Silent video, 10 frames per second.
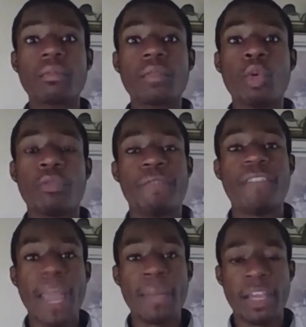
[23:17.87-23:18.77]

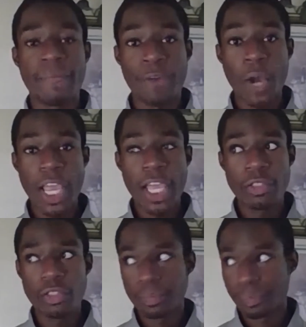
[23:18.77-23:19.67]
and
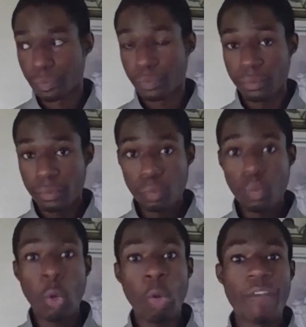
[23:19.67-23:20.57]
friends,
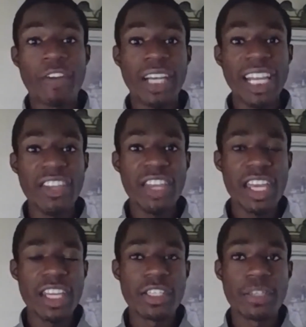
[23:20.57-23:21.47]
whoever need
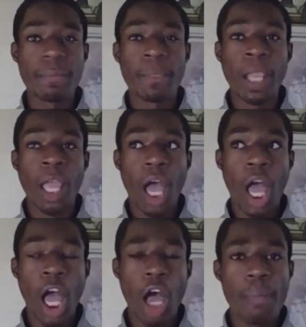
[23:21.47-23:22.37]
this.
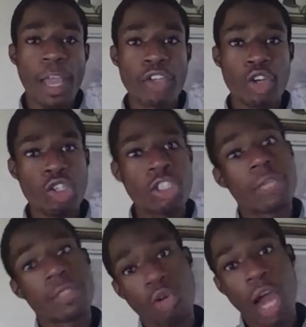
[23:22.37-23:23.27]
Make sure you
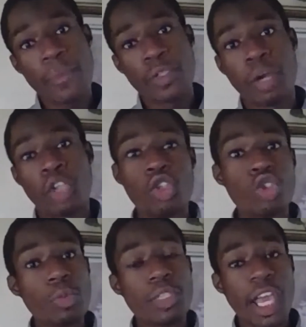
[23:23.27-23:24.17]
subscribe to my
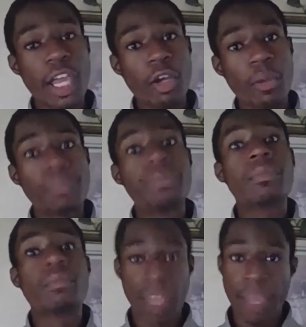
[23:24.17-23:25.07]
YouTube channel,
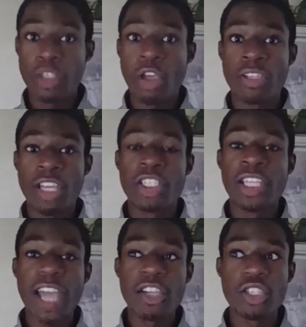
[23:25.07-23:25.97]
Damian Talks
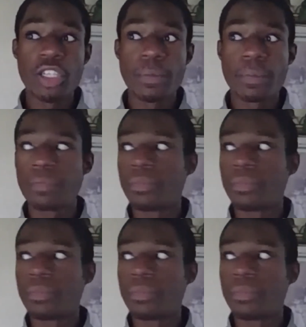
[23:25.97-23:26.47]
Education,